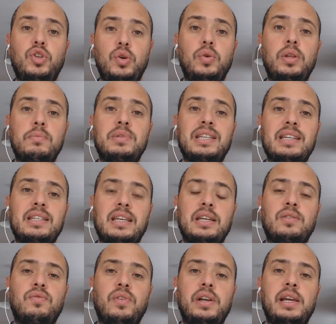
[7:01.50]
them
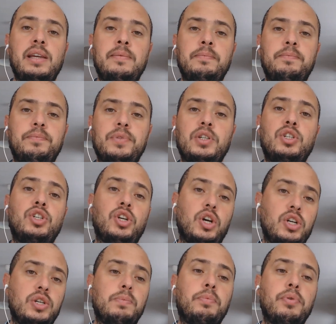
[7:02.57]
successfully, charge
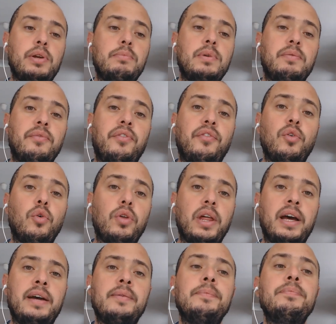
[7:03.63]
a premium for
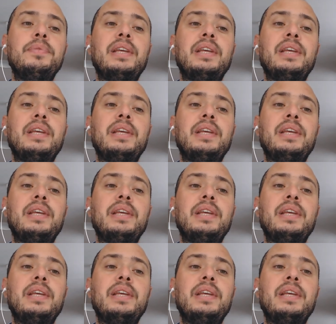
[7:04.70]
that,